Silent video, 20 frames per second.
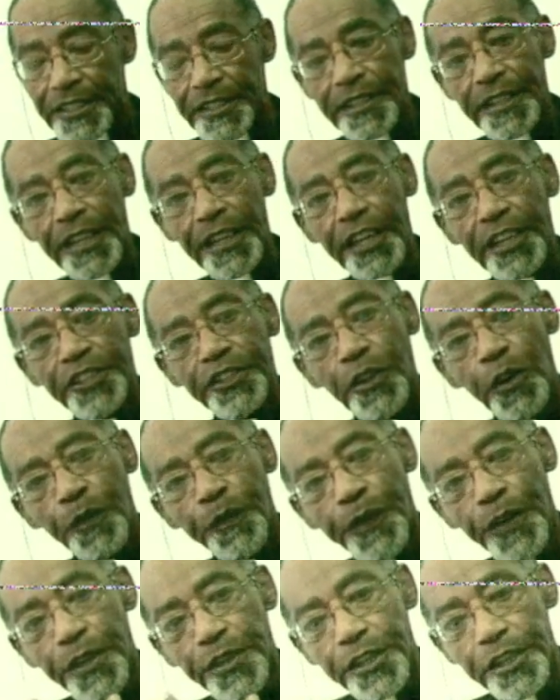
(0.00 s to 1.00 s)
And let's go
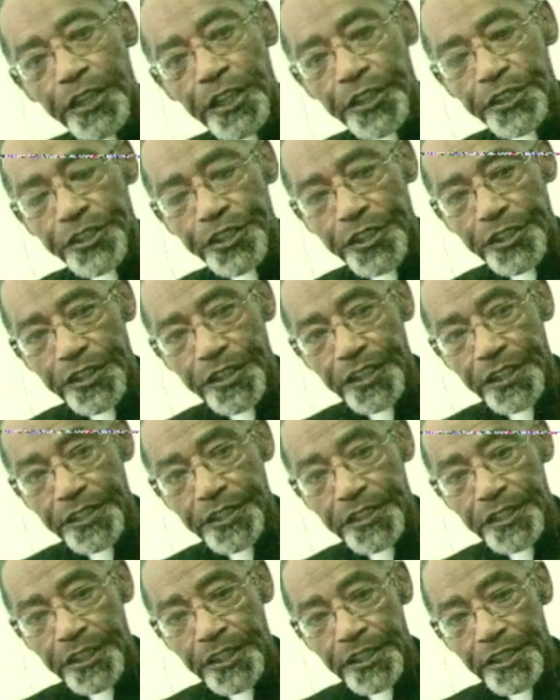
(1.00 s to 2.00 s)
further into
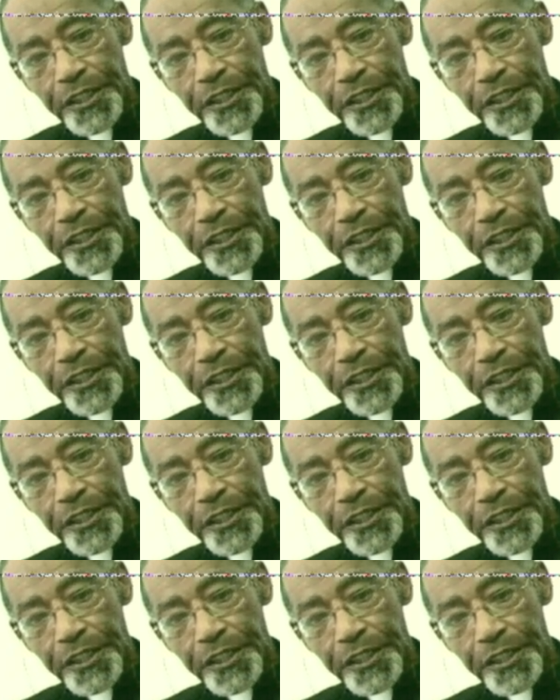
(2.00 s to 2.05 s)
this.